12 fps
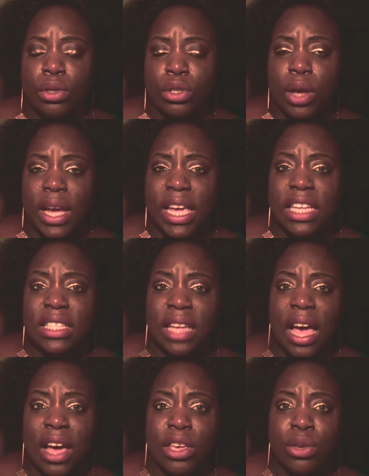I guess
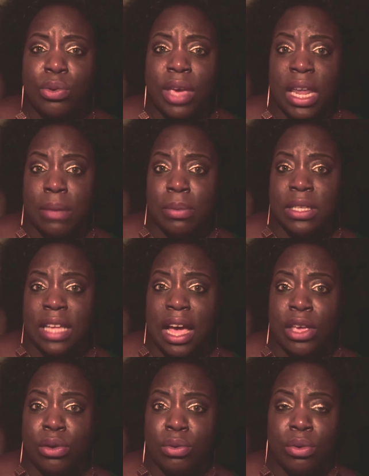how you get them is
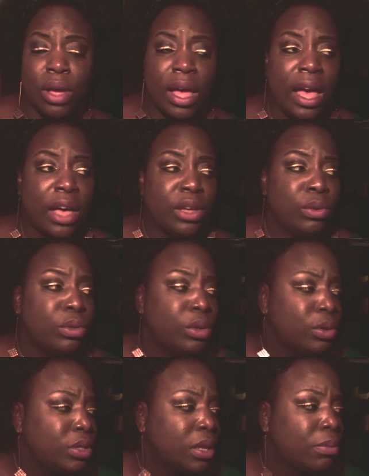how you
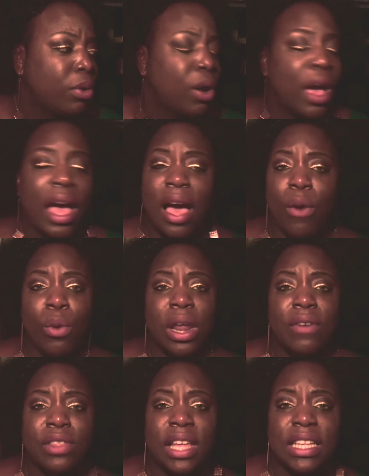lose them, or
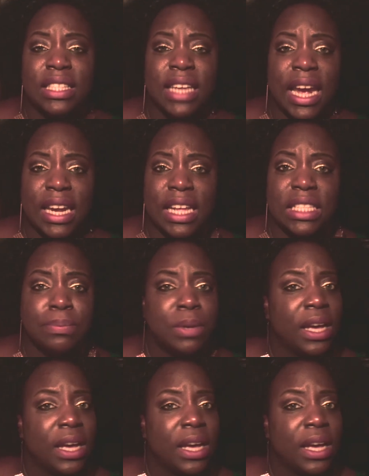whatever that saying is.